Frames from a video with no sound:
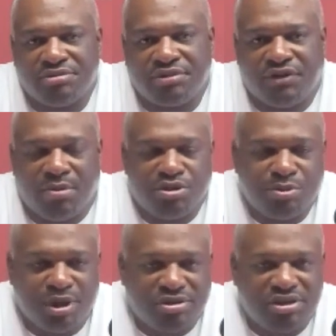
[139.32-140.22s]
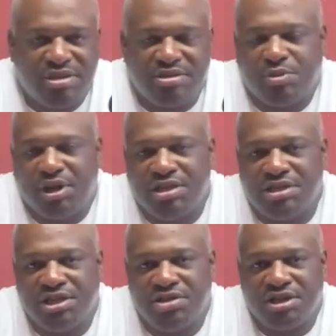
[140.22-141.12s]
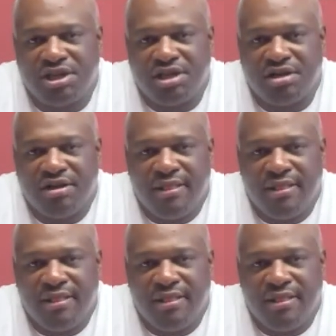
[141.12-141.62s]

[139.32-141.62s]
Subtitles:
couple special teams plays here and there.